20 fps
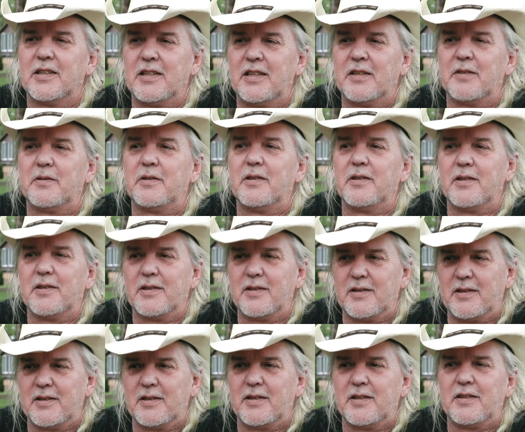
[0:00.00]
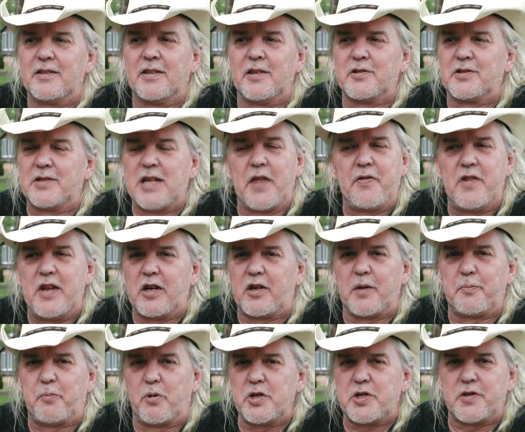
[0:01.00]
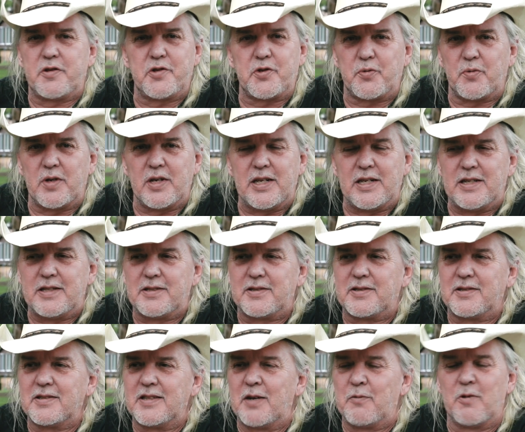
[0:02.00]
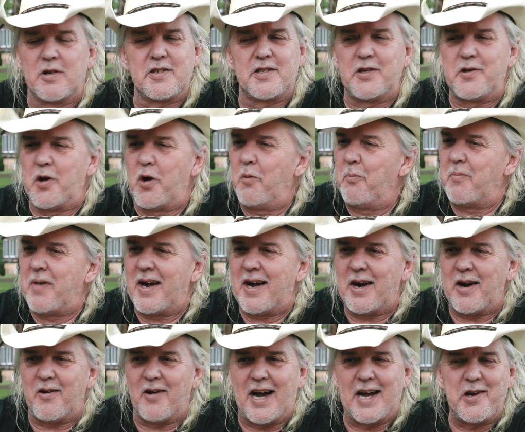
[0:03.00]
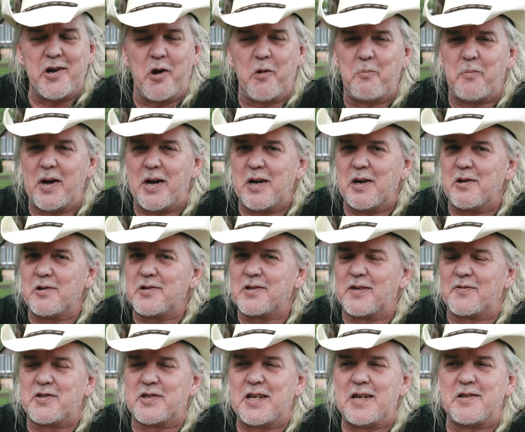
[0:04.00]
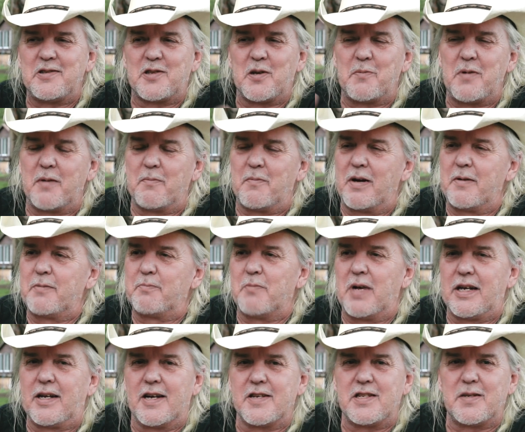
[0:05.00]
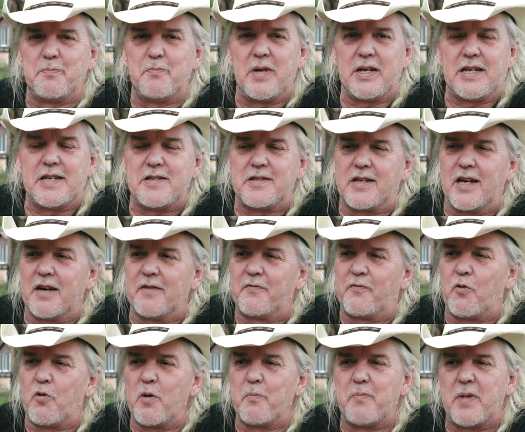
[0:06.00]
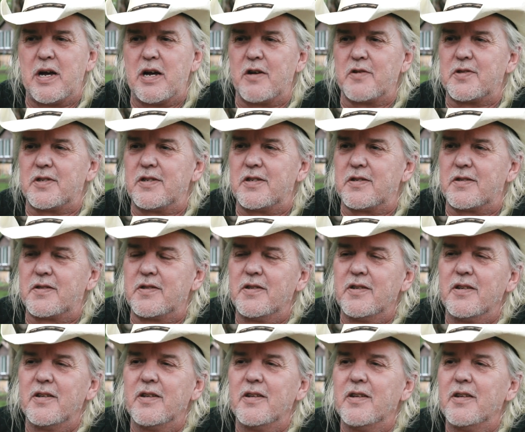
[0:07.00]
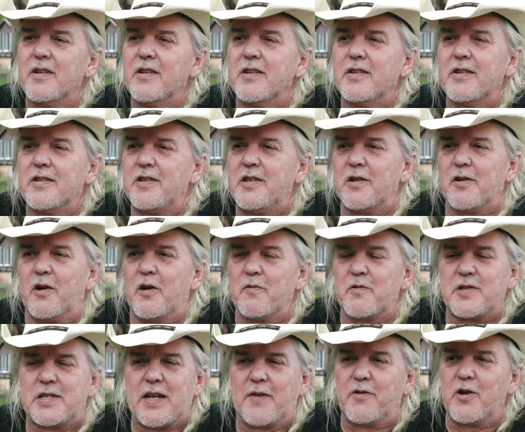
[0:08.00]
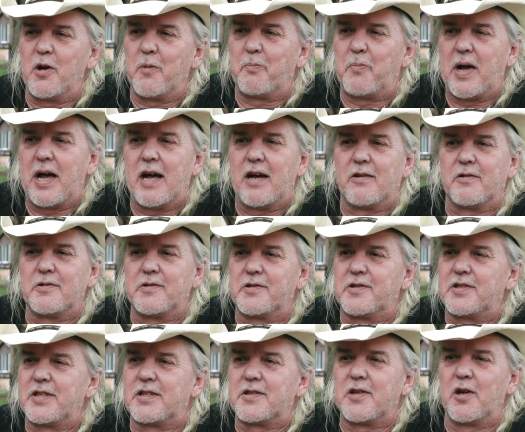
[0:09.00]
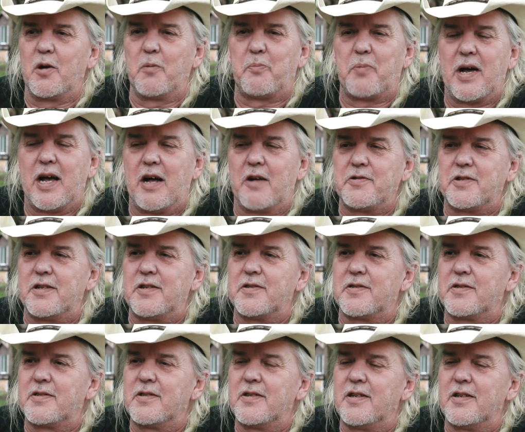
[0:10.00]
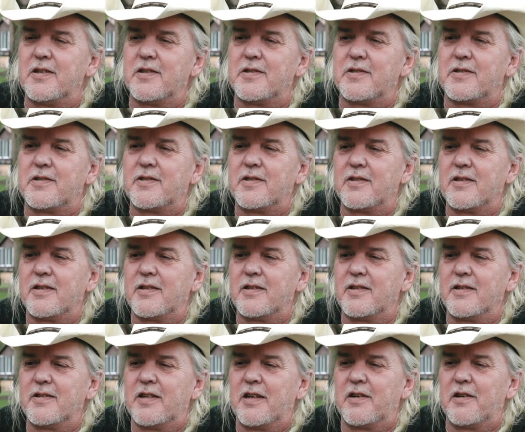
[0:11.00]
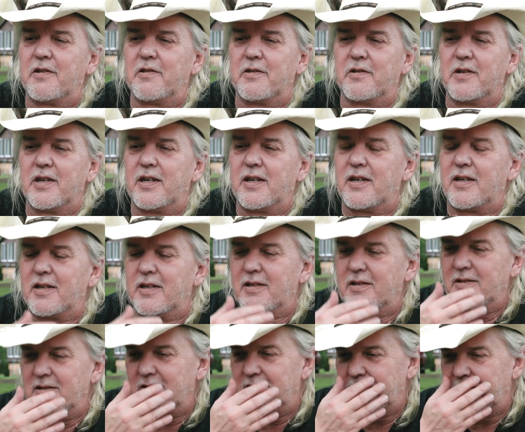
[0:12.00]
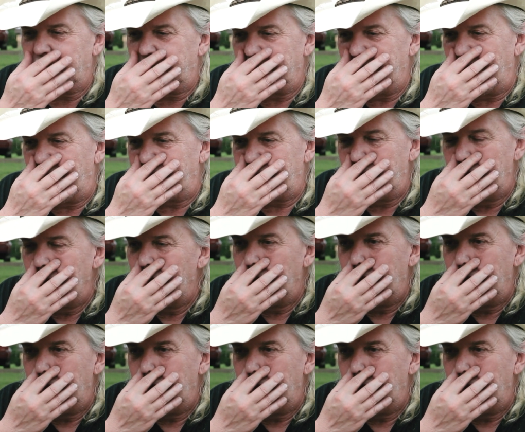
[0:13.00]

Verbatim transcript: It, there's nothing that could push the trees. It wasn't no bear. I know bears. I've seen so many. My, my cousin Mickey's got four bears in his, you know, over seven hundred pounds, six hundred pounds in his in his that are uh, stuffed.